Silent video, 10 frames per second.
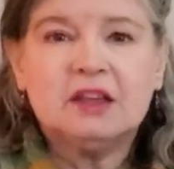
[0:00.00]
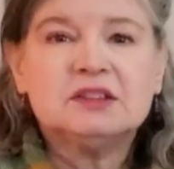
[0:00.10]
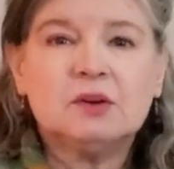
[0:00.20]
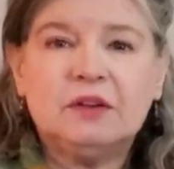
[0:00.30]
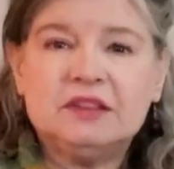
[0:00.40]

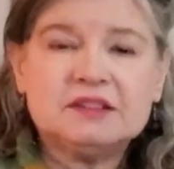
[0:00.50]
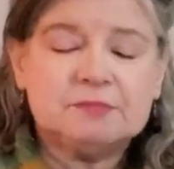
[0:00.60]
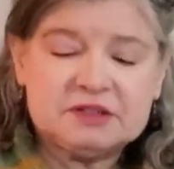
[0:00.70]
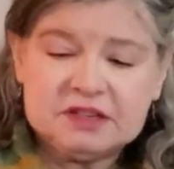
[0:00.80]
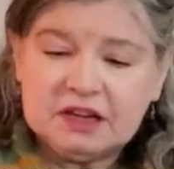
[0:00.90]
So in this
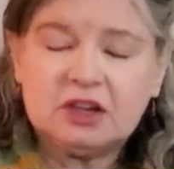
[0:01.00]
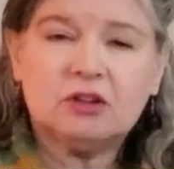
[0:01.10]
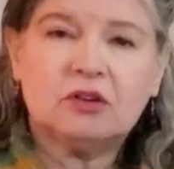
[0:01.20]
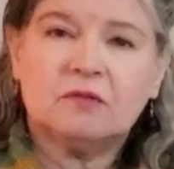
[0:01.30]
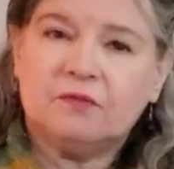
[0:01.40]

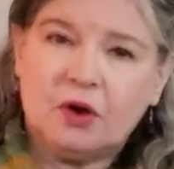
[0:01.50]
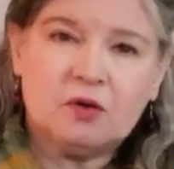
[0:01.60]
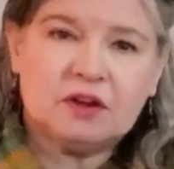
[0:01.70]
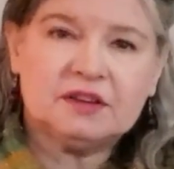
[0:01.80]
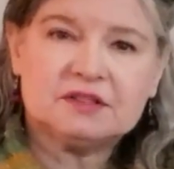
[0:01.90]
particular
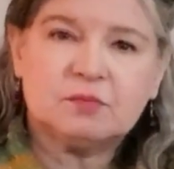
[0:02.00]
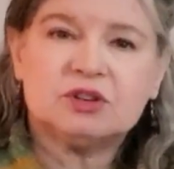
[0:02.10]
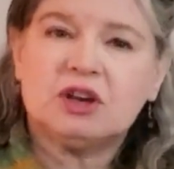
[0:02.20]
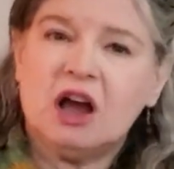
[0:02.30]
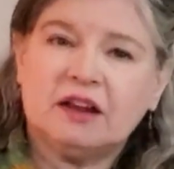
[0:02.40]
focus,
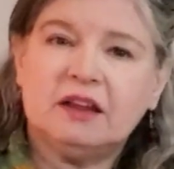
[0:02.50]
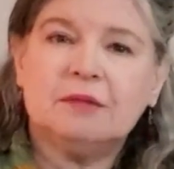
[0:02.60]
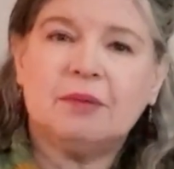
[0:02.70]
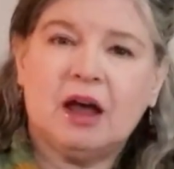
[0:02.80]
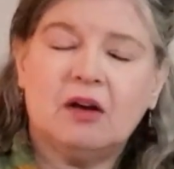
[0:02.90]
we're talking
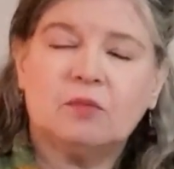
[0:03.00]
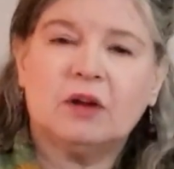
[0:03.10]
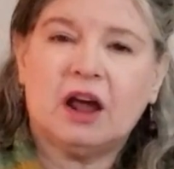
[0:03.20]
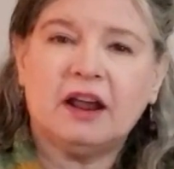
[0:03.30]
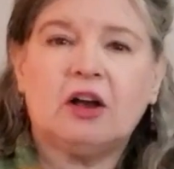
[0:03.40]
about
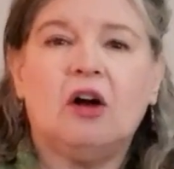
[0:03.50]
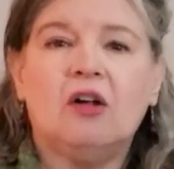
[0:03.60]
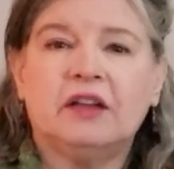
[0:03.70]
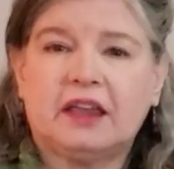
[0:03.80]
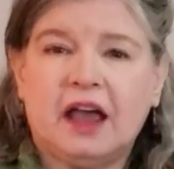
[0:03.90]
what I
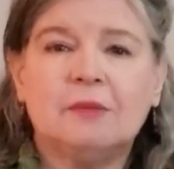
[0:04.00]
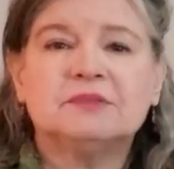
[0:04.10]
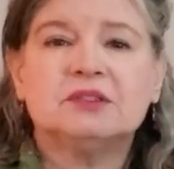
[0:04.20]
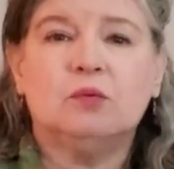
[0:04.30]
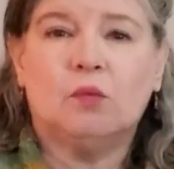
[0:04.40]
call a
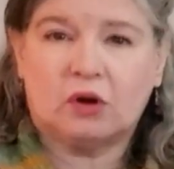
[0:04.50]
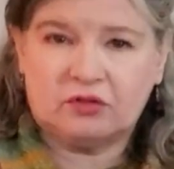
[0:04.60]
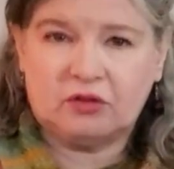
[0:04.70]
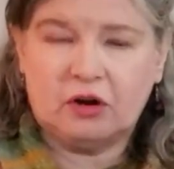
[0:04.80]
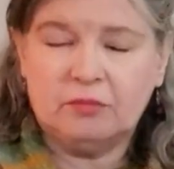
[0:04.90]
capsule
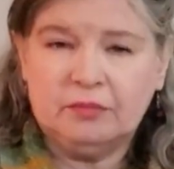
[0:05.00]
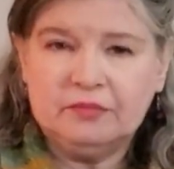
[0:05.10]
wardrobe.